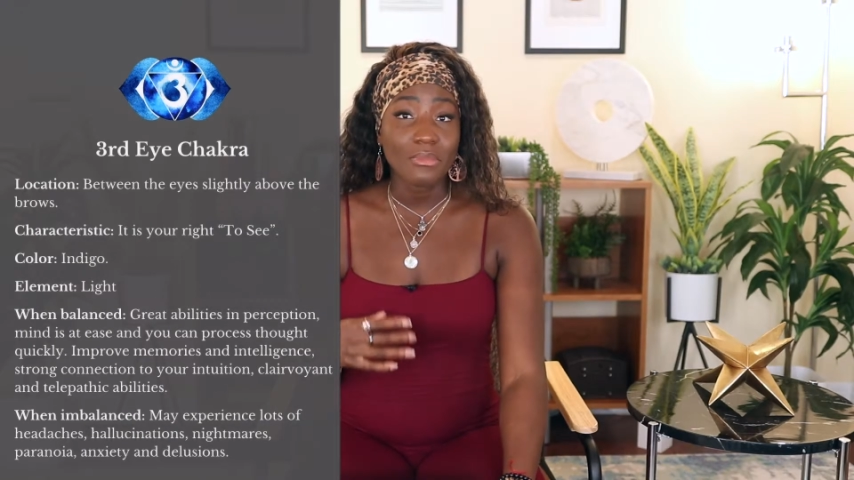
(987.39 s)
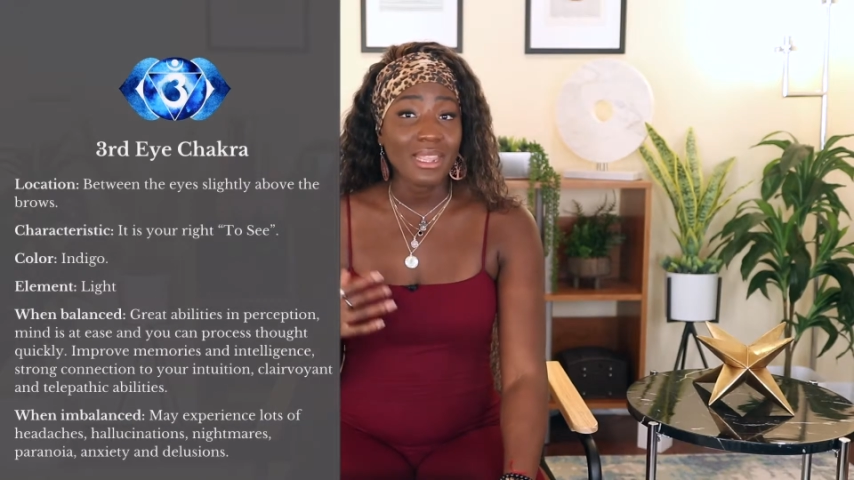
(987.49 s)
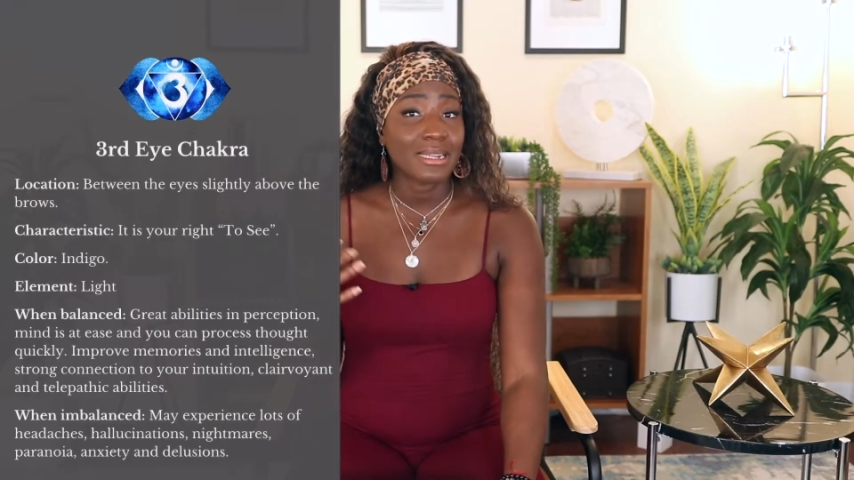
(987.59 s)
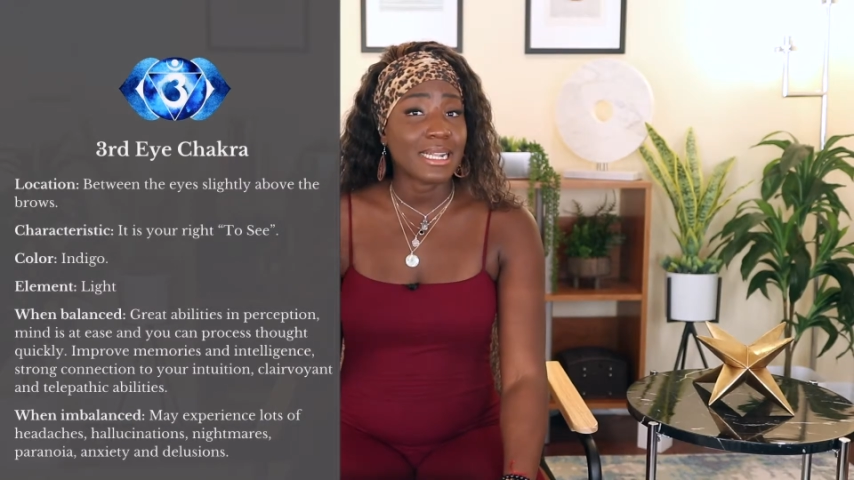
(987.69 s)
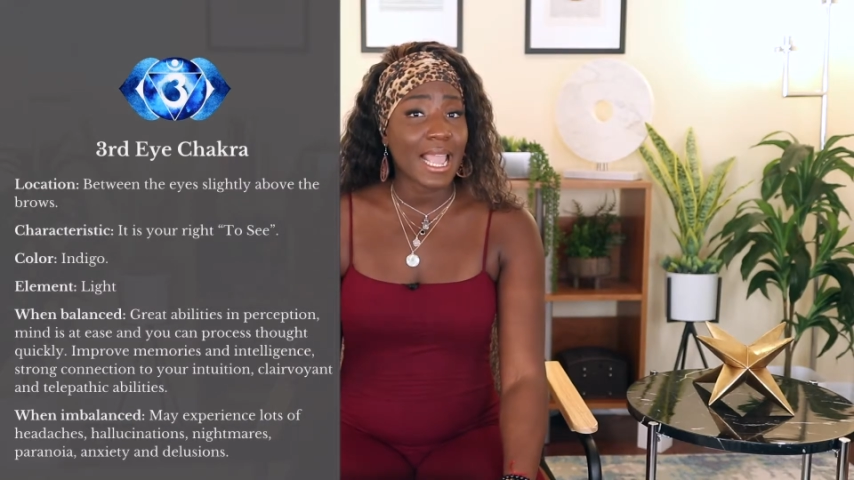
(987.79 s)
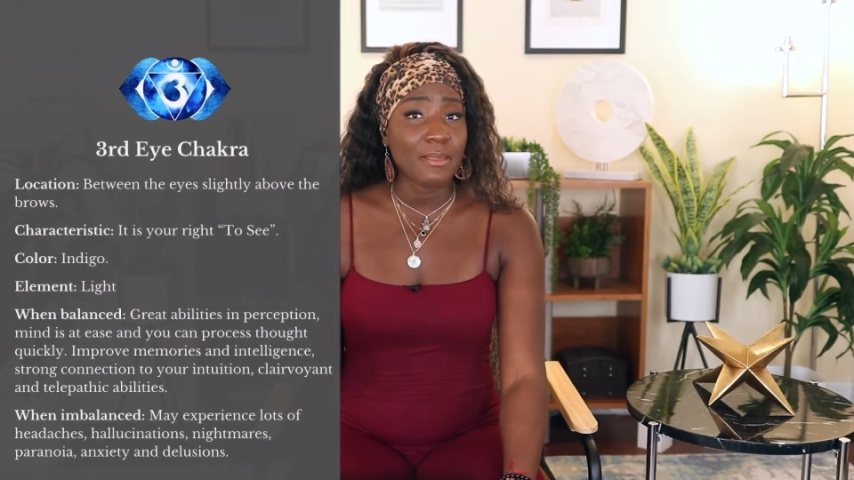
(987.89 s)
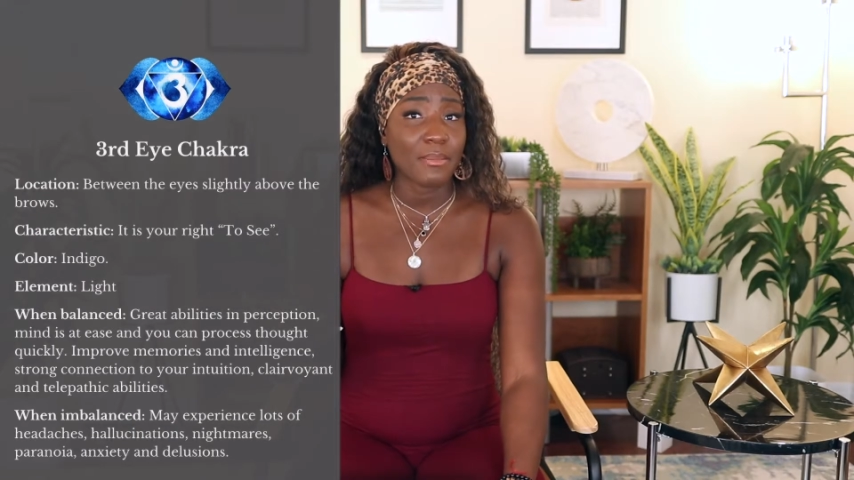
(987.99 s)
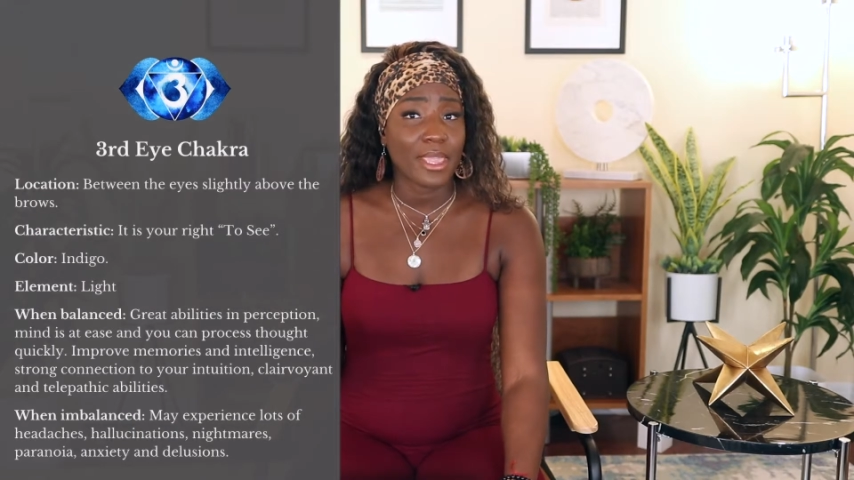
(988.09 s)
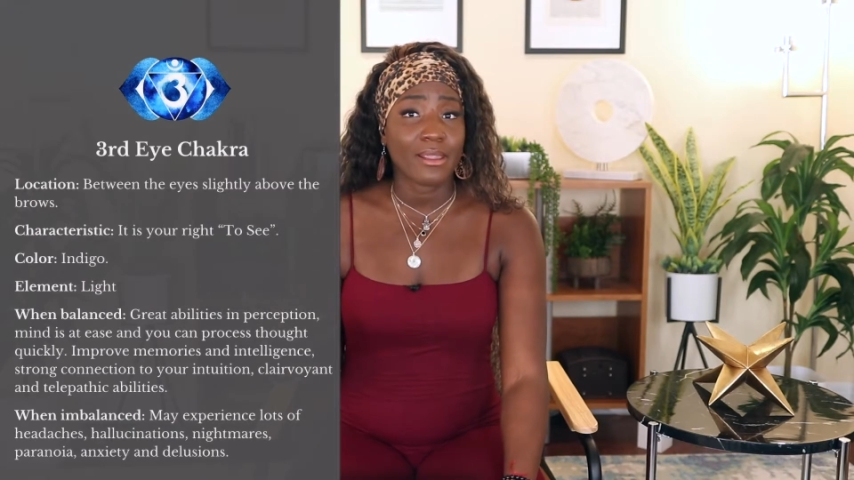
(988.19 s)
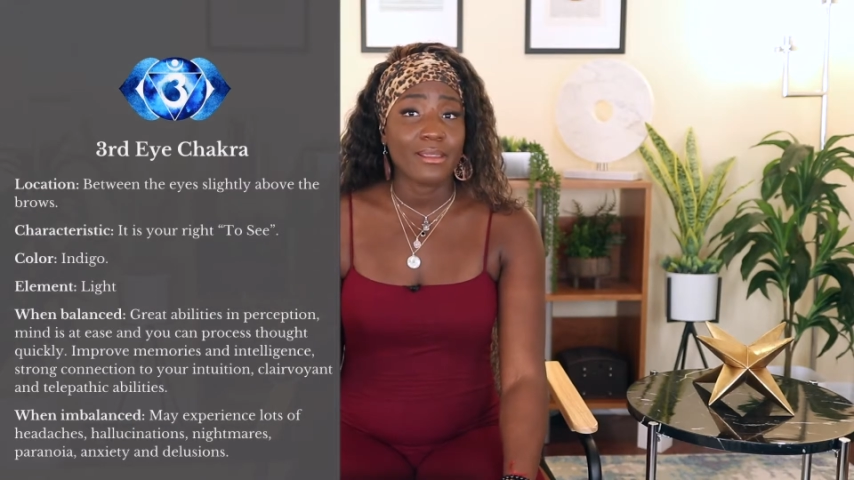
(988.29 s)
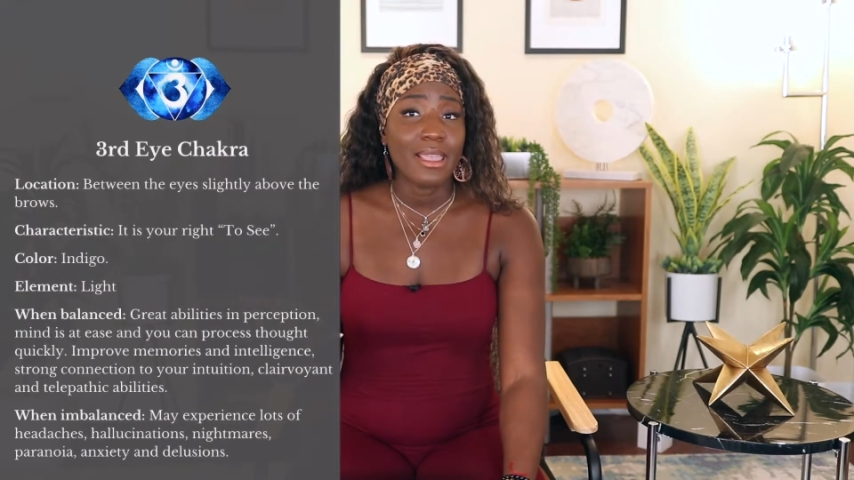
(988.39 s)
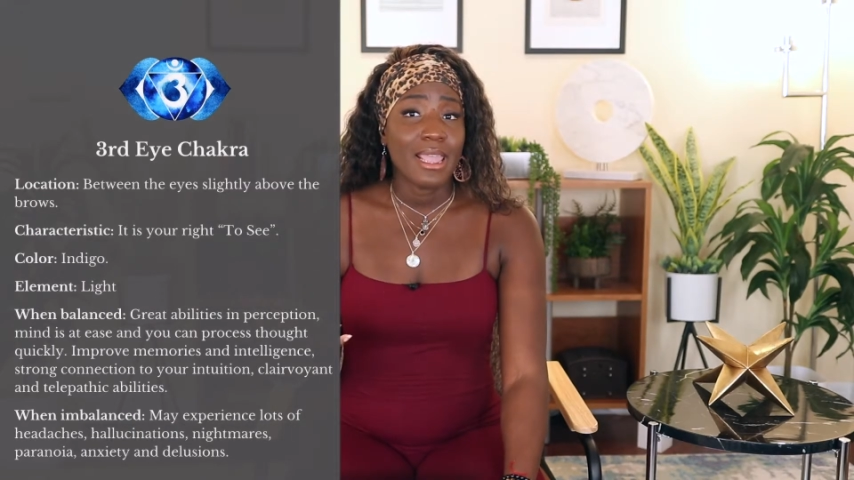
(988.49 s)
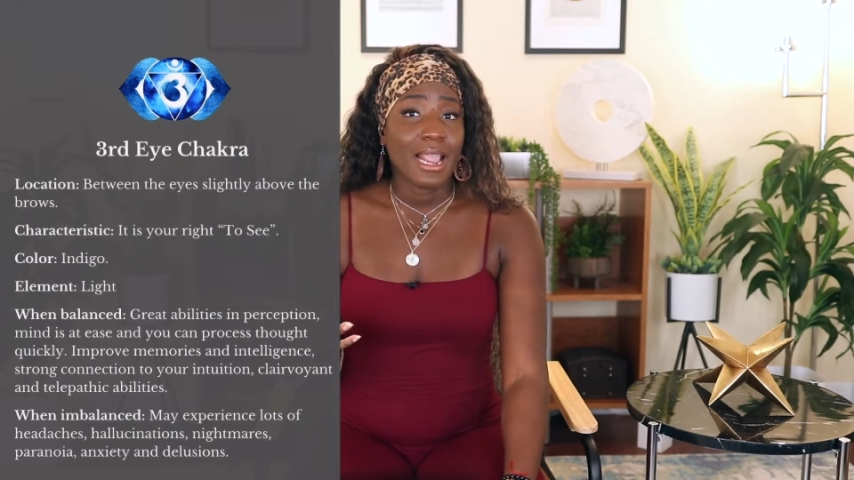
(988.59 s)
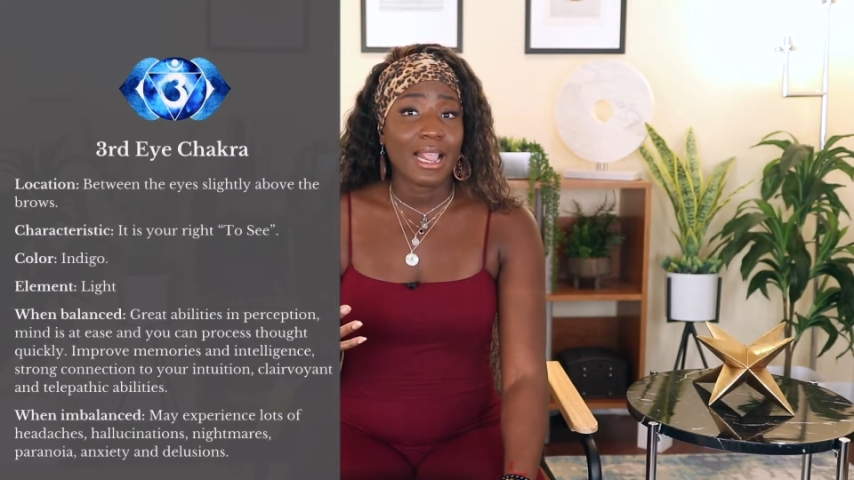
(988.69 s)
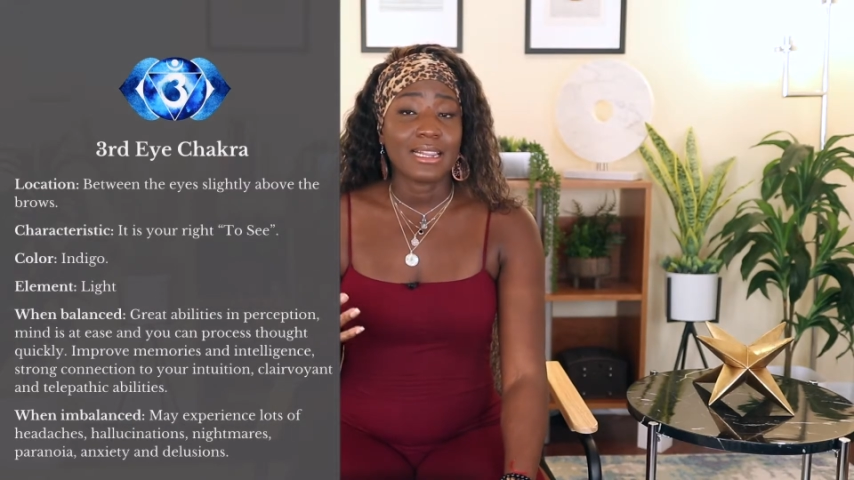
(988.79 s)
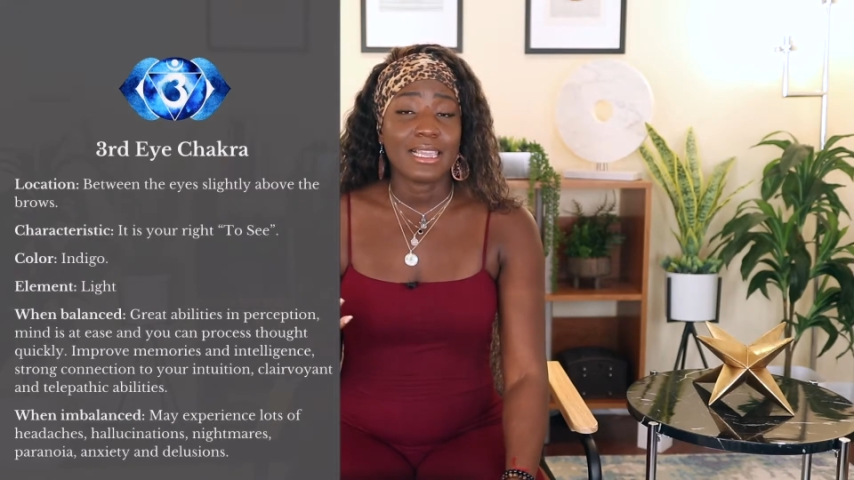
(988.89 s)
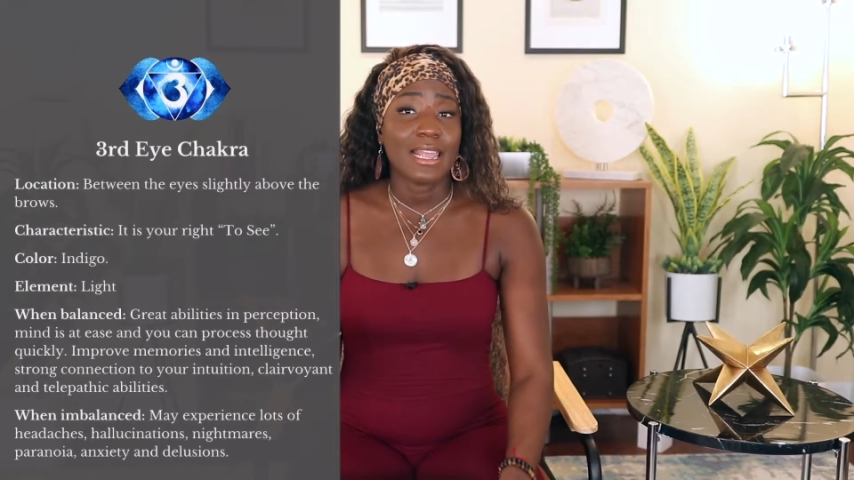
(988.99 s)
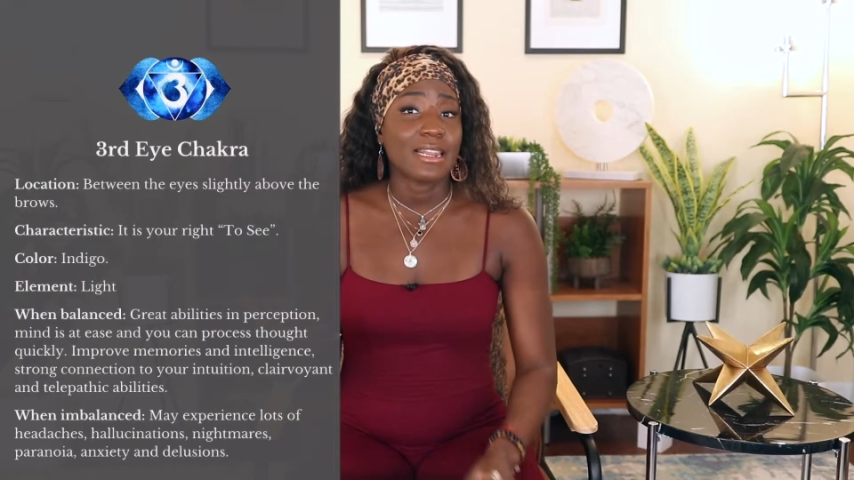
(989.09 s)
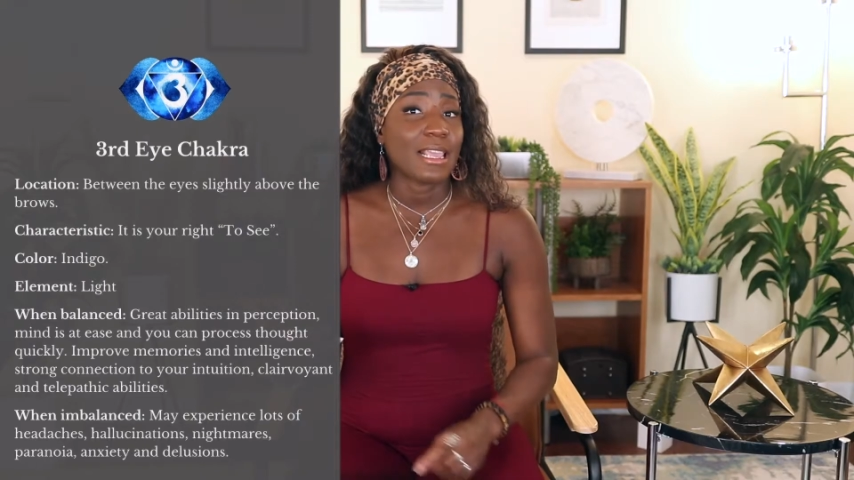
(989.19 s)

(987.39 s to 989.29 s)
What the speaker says: nightmare. And again,